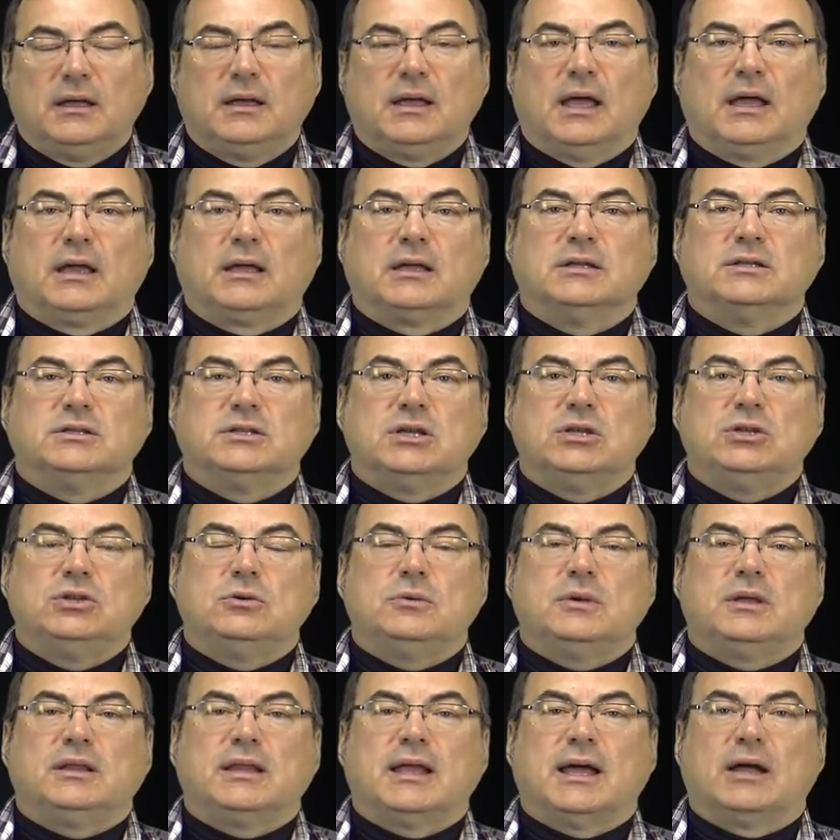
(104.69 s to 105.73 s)
and
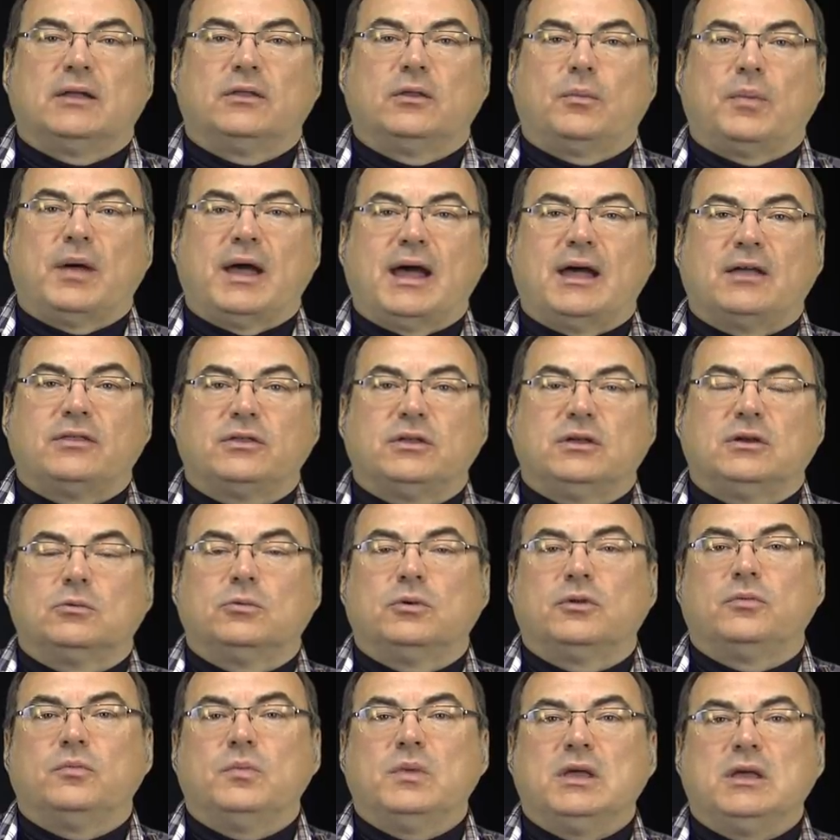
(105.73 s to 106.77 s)
continuing down the path here
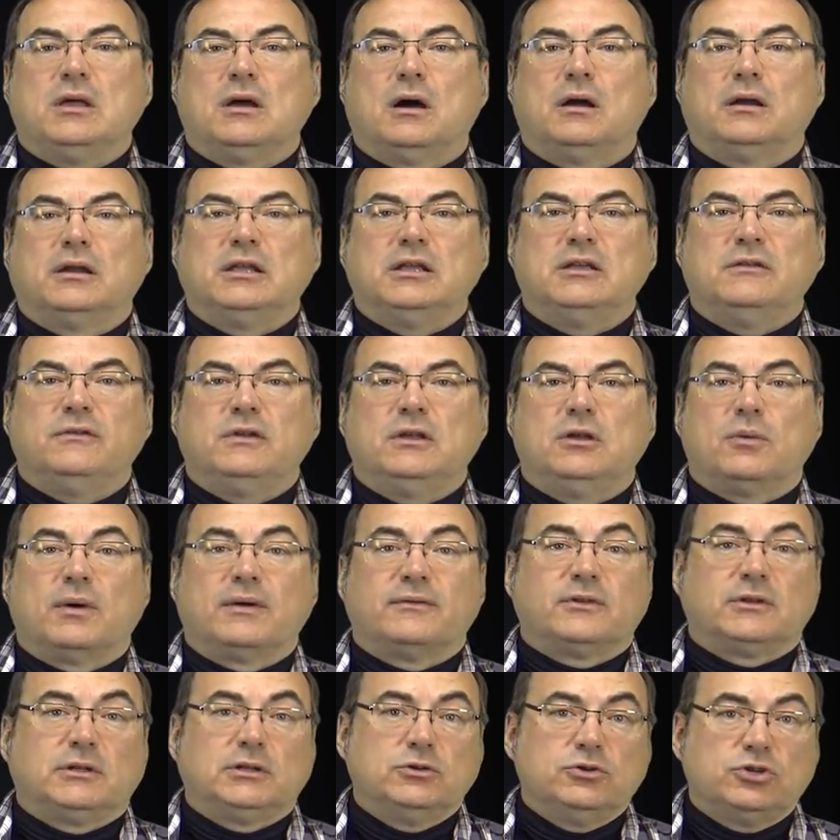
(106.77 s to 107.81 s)
with me on EV
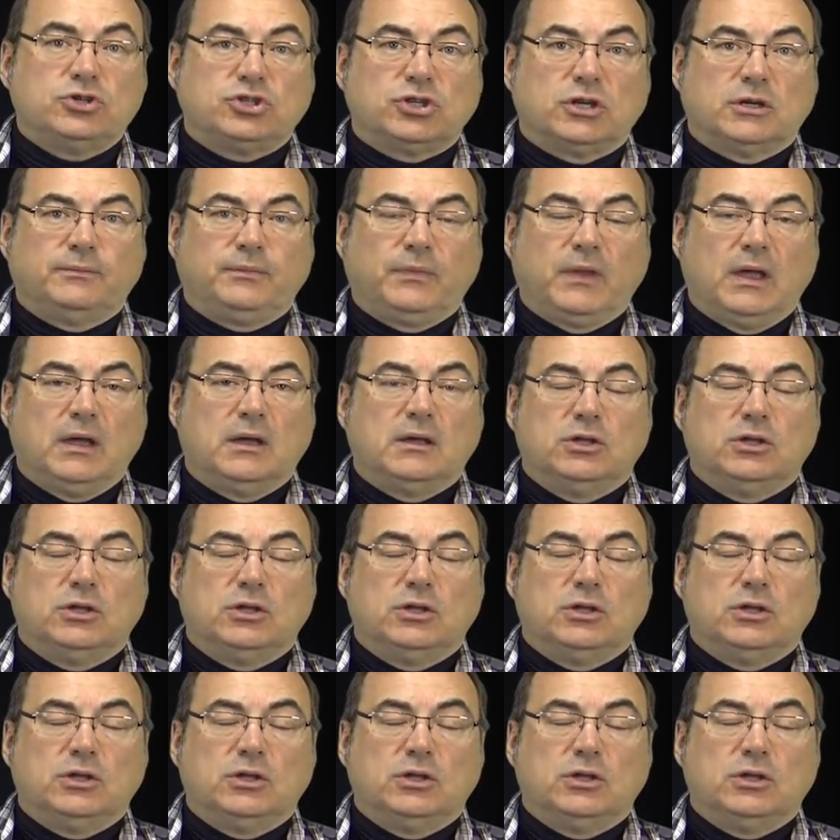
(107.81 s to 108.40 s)
revolution,